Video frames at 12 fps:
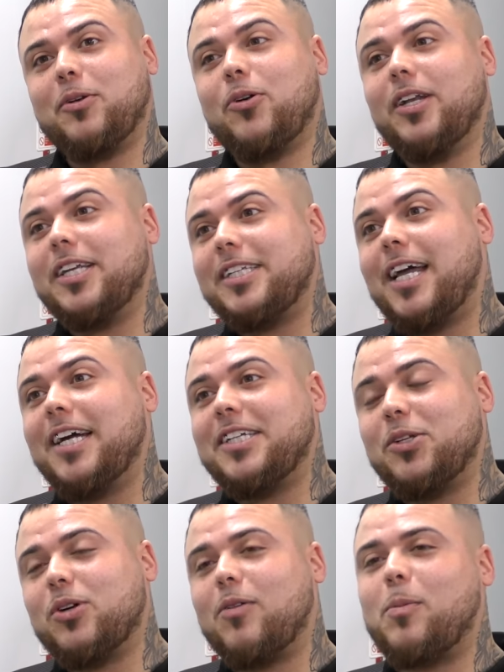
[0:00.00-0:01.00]
we got in this
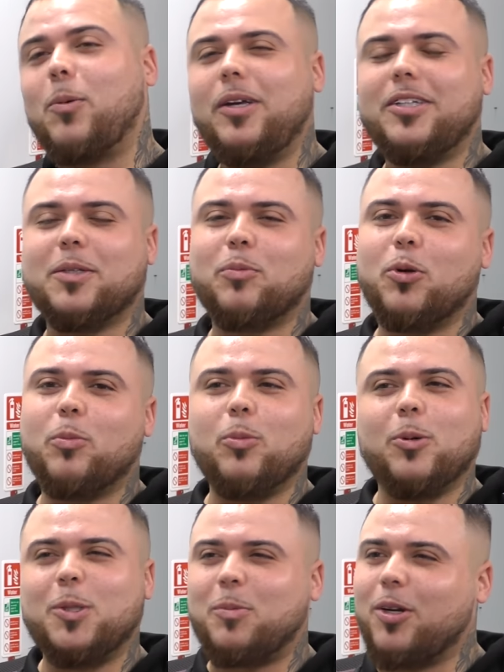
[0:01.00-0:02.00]
taxi driver but we just we
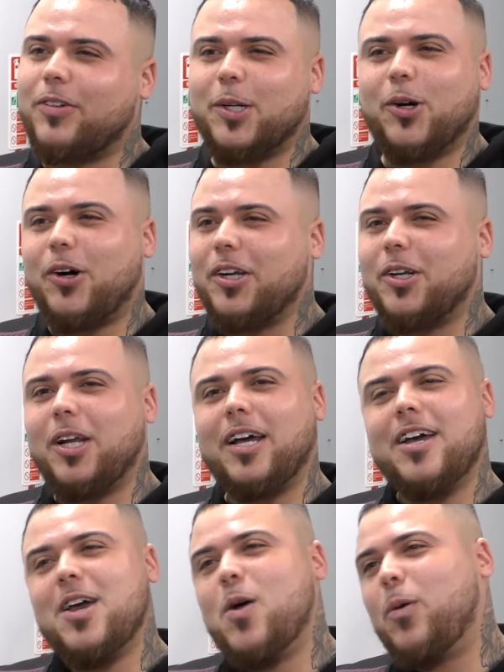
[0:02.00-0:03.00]
was moving hot you know like